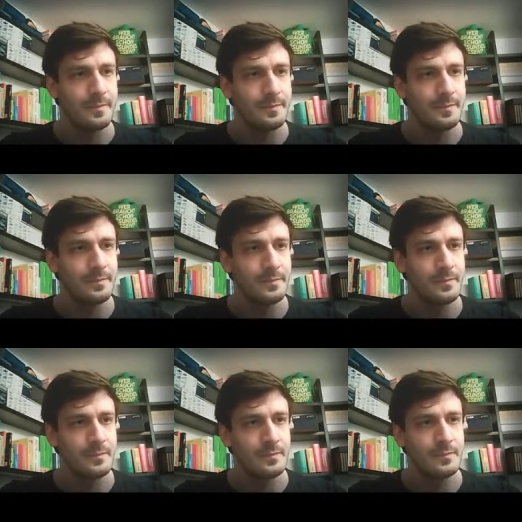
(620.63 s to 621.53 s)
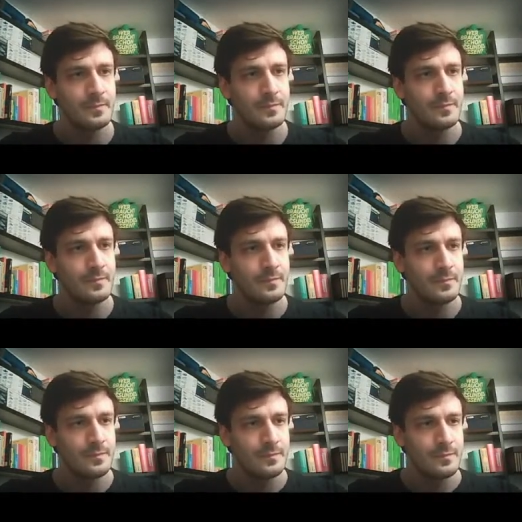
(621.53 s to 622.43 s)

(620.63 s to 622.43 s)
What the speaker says: [no speech]